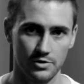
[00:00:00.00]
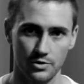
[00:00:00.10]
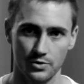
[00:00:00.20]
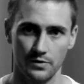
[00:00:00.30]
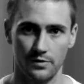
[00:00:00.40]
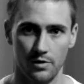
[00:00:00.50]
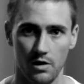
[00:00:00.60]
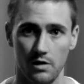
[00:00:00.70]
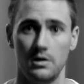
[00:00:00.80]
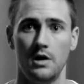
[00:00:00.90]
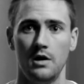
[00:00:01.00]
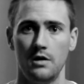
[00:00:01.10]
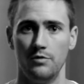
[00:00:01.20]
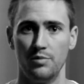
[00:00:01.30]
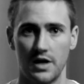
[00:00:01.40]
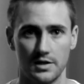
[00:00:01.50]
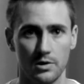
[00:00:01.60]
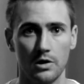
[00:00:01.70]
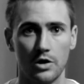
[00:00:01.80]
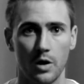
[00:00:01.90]
in touch with you all, reply
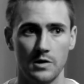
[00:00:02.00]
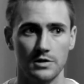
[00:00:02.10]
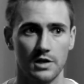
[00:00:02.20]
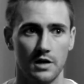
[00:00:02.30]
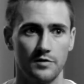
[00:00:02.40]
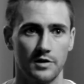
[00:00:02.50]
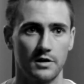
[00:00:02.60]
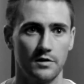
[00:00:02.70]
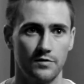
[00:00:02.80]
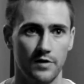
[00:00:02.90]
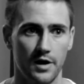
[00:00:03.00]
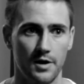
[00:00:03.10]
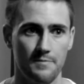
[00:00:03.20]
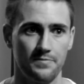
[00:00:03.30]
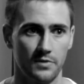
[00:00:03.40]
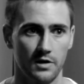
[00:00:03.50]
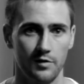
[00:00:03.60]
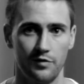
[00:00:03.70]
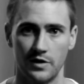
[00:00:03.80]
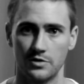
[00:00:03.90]
to all your comments, and I think if um,
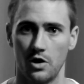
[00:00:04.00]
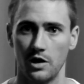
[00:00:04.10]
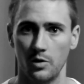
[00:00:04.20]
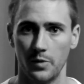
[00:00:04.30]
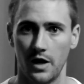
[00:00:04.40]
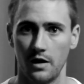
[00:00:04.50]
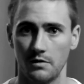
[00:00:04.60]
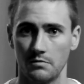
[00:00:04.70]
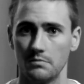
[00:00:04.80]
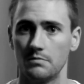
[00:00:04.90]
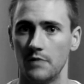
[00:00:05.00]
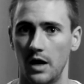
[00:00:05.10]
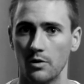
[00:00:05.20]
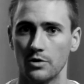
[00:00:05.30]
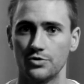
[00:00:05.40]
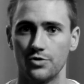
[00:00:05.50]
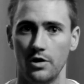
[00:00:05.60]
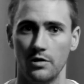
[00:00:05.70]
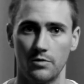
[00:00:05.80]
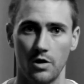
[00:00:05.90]
if things got a little bit out, out of
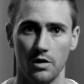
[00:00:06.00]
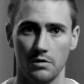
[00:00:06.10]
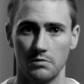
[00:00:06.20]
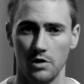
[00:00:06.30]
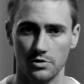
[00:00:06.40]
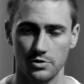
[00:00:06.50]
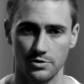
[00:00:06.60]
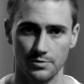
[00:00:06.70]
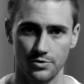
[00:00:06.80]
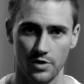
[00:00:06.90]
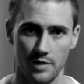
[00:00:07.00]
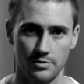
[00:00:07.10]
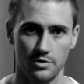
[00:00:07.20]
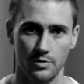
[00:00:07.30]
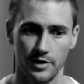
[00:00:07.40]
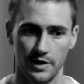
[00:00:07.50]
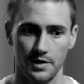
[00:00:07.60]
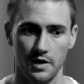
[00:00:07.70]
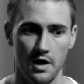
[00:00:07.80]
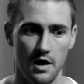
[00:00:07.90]
control and we've got lots of subscribers coming
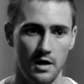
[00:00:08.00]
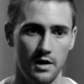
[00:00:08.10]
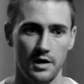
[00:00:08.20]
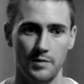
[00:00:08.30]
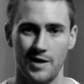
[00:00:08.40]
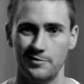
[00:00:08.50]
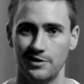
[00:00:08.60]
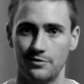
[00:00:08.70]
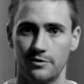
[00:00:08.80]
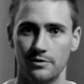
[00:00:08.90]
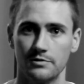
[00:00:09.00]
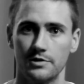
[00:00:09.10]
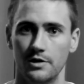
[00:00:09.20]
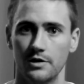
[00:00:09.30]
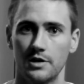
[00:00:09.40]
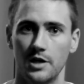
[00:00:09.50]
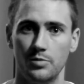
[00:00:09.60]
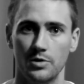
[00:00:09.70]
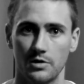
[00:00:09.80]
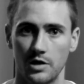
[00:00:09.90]
in, it might be difficult to you know
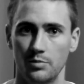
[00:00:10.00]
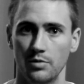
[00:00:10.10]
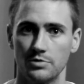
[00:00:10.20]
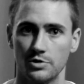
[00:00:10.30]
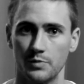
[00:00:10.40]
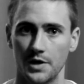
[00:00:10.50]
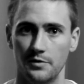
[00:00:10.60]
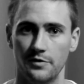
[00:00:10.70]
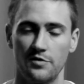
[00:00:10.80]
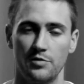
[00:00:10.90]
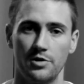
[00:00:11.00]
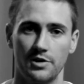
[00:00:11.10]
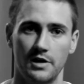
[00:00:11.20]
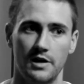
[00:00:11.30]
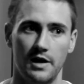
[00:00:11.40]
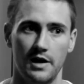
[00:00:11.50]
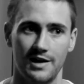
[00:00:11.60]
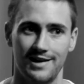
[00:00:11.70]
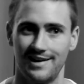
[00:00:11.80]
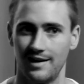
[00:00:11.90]
keep it, keep up to speed with everybody, and, uh,
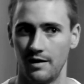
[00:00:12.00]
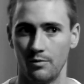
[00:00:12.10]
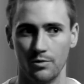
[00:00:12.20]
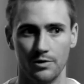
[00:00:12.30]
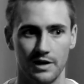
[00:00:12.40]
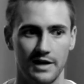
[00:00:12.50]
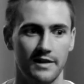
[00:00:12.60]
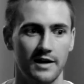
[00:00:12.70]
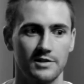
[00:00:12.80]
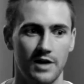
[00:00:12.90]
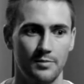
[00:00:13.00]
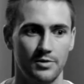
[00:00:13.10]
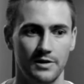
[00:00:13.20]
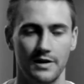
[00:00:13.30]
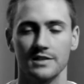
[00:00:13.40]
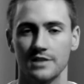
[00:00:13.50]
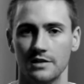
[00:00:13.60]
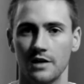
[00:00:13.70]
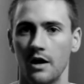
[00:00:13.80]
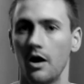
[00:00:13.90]
and I, I, wouldn't like that to happen in that
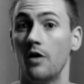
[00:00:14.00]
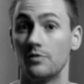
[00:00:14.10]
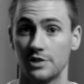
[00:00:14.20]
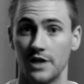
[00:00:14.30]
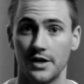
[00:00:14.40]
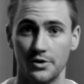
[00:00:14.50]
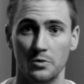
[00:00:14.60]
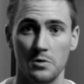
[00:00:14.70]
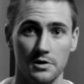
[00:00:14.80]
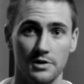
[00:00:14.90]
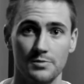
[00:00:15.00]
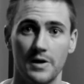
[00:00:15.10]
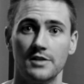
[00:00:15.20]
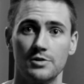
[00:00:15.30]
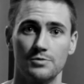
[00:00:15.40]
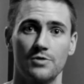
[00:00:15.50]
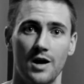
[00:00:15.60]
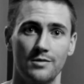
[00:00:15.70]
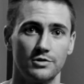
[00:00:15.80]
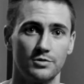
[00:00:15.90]
sense. Obviously, I do want as many
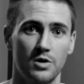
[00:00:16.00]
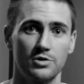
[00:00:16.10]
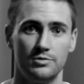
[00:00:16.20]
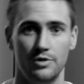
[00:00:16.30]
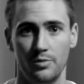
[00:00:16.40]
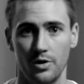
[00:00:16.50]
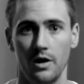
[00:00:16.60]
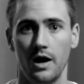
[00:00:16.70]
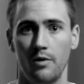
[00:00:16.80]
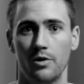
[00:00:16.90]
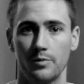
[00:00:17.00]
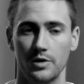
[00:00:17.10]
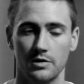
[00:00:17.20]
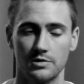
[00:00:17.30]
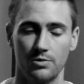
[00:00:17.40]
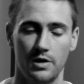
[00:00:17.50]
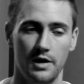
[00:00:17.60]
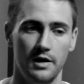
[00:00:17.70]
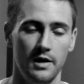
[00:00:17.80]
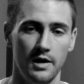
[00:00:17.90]
subscribers as possible, but I want to be able to
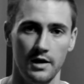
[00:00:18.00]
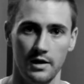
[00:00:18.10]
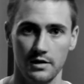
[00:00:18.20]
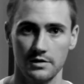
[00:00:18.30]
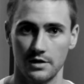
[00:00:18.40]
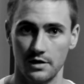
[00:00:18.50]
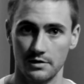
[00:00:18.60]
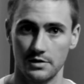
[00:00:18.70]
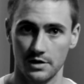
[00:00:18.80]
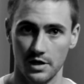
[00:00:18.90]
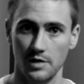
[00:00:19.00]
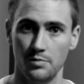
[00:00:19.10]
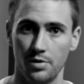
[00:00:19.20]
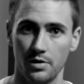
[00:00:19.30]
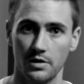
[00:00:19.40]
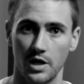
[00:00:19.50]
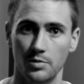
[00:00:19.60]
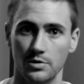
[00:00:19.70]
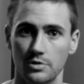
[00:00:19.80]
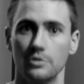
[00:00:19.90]
uh, to to keep
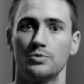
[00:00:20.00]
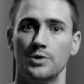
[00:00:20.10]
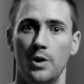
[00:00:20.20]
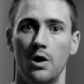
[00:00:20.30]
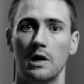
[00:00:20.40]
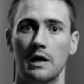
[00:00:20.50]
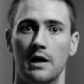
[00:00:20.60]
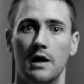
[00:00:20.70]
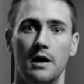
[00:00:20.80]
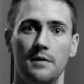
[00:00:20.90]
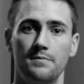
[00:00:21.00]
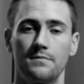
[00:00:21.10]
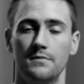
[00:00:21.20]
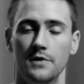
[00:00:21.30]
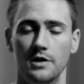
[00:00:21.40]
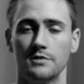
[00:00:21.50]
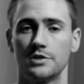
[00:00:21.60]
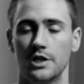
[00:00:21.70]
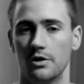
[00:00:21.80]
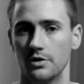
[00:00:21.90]
keep in touch with you all and. Uh, you know
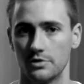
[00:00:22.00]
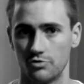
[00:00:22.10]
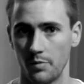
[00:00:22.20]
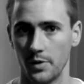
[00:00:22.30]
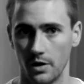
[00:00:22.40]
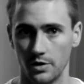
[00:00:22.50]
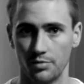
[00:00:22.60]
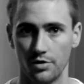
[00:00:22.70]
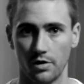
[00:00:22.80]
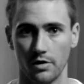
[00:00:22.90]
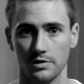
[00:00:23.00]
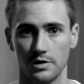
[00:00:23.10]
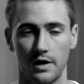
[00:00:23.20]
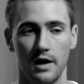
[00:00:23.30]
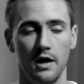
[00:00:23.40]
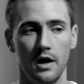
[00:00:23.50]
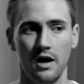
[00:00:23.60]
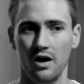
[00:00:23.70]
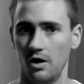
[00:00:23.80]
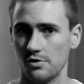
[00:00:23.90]
see on dropping on your progress on that.
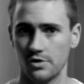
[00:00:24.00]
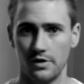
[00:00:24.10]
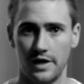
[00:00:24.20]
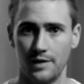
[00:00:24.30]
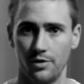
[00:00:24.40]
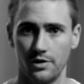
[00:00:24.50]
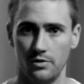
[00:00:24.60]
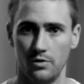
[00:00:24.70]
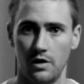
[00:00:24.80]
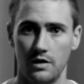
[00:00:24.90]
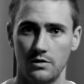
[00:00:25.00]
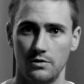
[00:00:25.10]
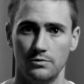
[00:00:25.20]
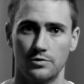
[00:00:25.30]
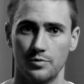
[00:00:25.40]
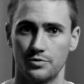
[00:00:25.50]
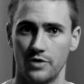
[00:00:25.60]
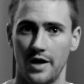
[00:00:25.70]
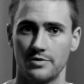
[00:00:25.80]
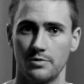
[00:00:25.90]
Also, anybody who uh, who's
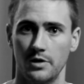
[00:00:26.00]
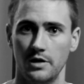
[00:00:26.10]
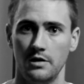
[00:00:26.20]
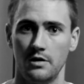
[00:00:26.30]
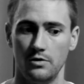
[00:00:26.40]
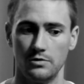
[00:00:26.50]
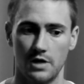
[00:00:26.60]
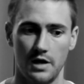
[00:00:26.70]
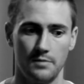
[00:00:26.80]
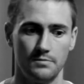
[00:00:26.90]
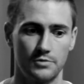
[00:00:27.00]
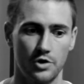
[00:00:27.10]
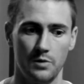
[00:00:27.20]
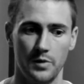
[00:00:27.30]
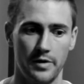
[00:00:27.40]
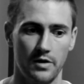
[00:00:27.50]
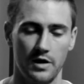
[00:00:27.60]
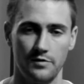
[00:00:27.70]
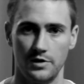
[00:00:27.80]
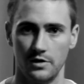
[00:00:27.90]
subscribed to me, who's um, told me about
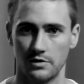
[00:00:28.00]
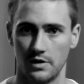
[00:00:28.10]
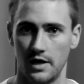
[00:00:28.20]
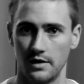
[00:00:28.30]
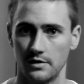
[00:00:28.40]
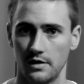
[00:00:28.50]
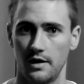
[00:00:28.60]
their videos and that,